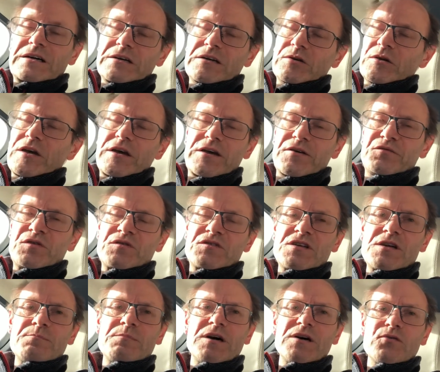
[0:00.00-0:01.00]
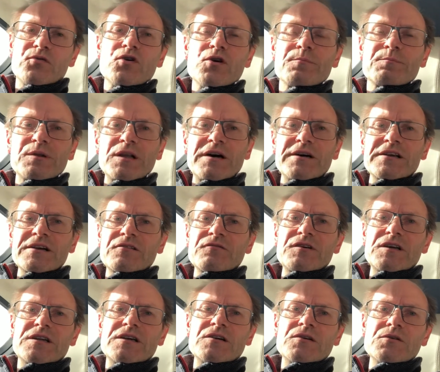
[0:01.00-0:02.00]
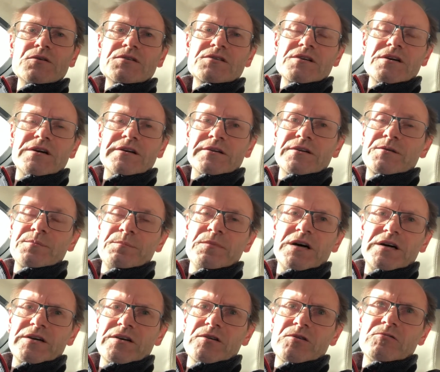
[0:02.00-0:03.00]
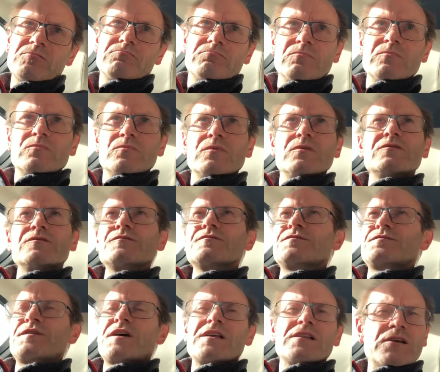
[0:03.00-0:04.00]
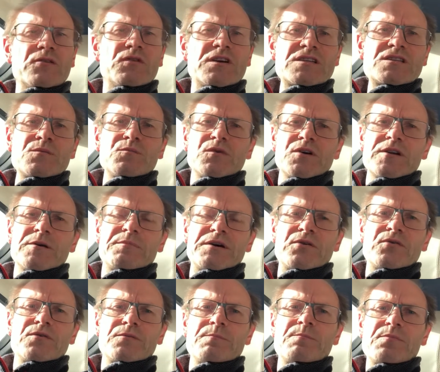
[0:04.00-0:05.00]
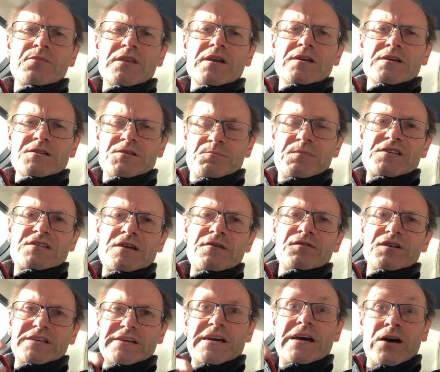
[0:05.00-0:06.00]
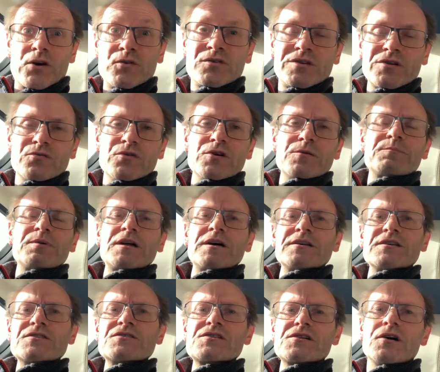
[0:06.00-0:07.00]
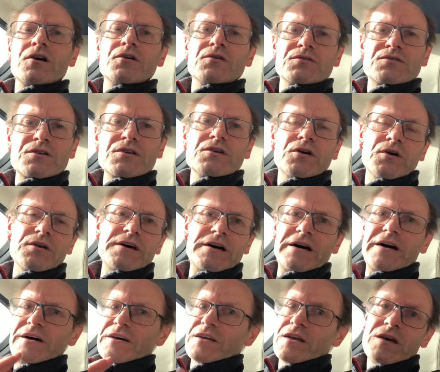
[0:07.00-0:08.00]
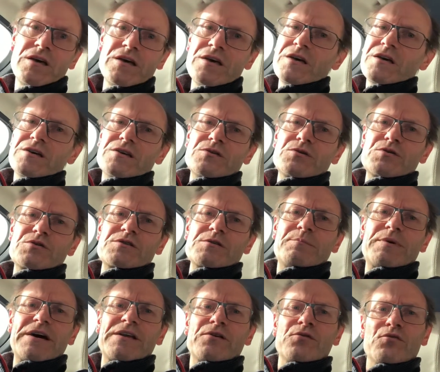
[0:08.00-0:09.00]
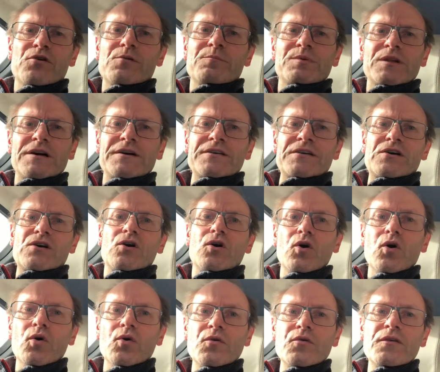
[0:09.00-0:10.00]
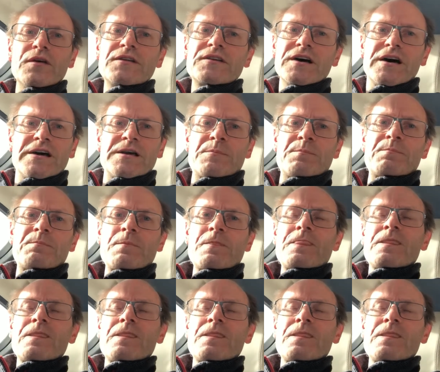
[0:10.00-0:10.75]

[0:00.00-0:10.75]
If you've seen my route planning videos and my fairly recent one about specifically how to route plan in Scotland, you know that I use a Better Route Planner all the time.